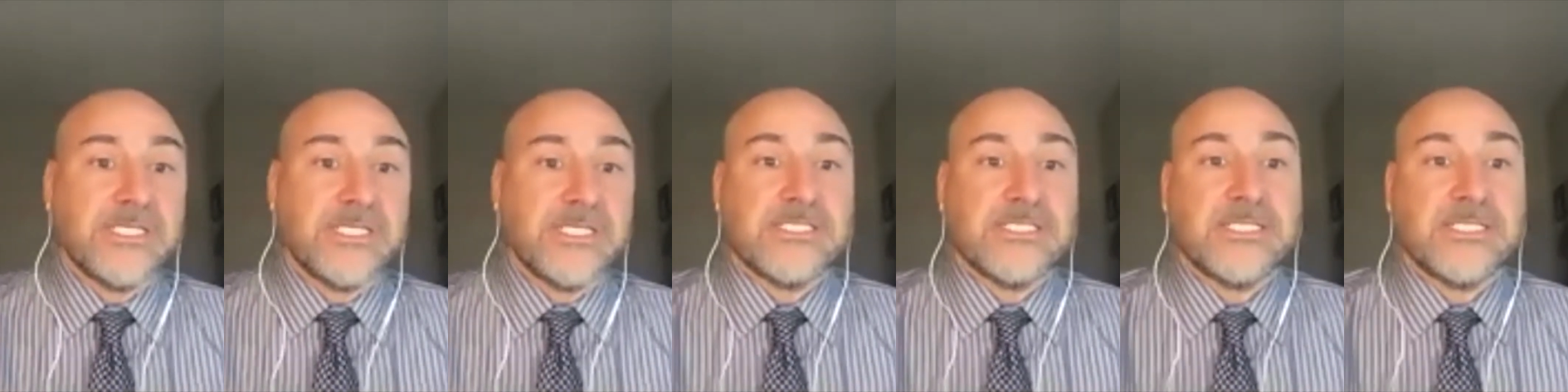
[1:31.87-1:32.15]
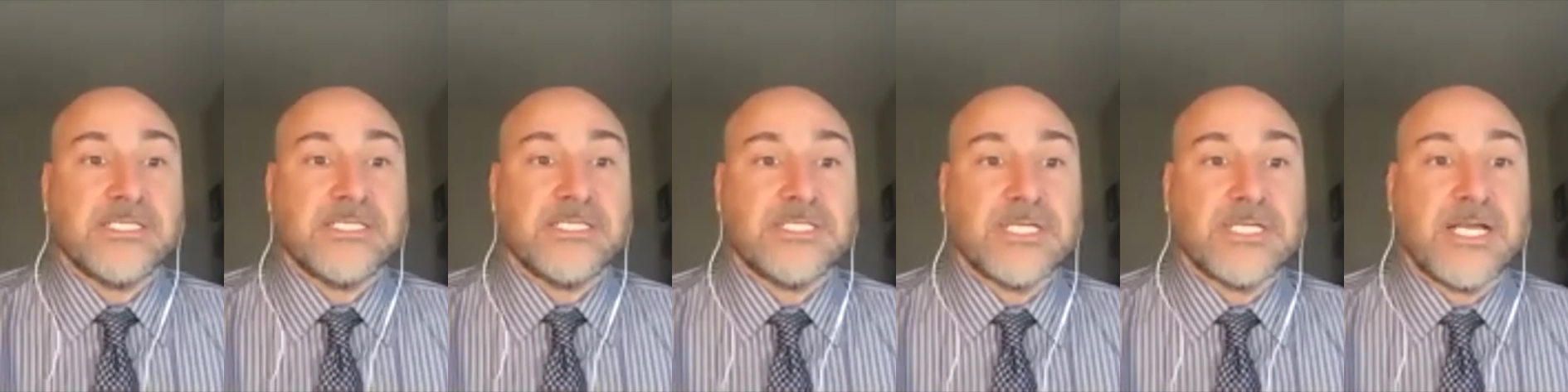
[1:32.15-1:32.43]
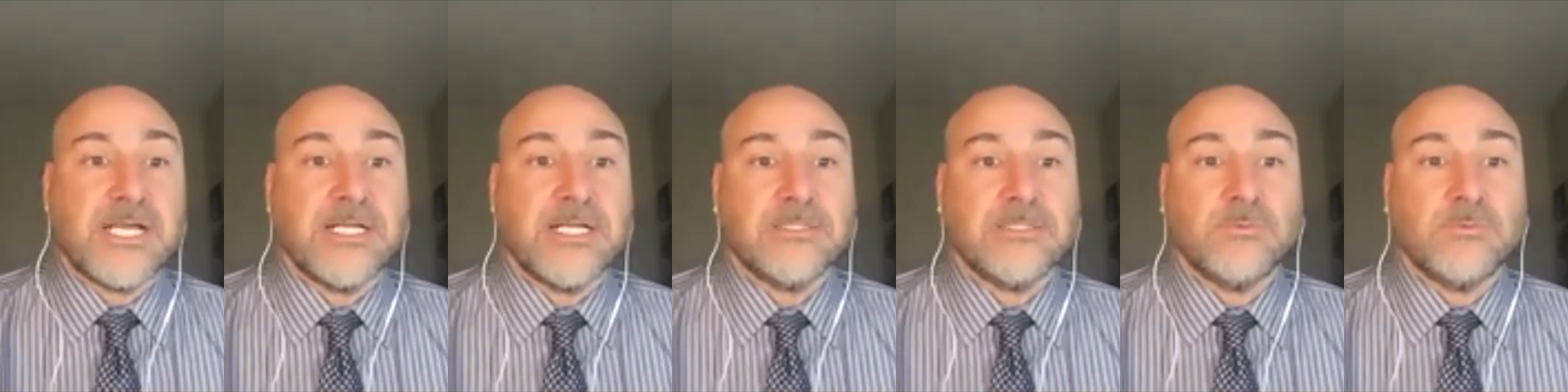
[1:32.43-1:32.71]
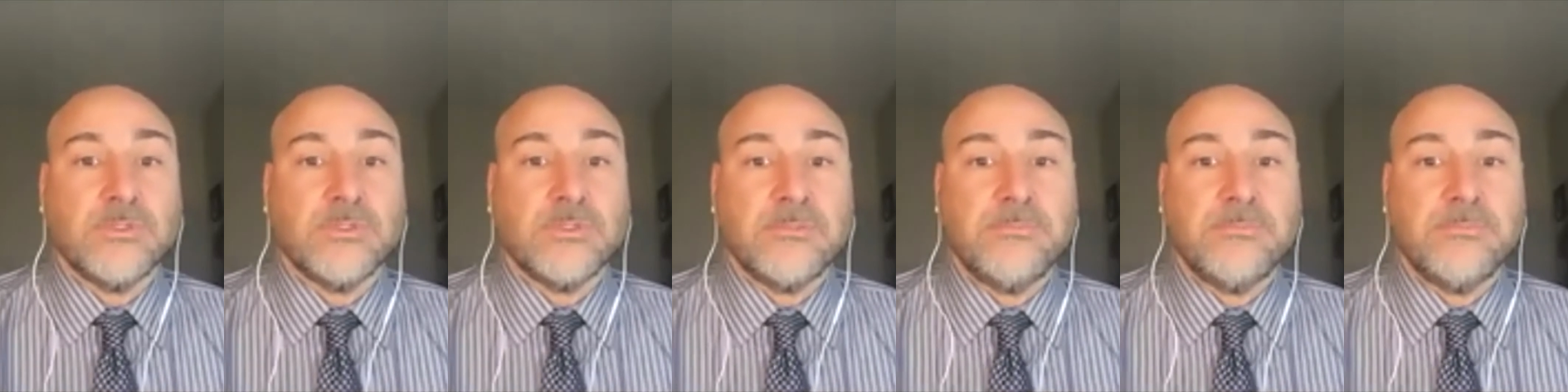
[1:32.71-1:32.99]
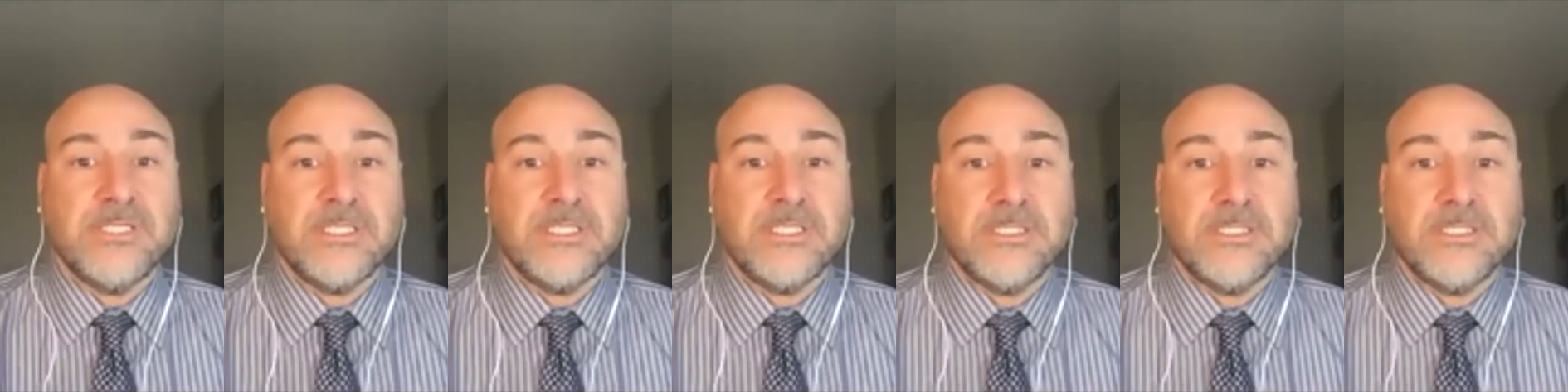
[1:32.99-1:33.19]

things that the child would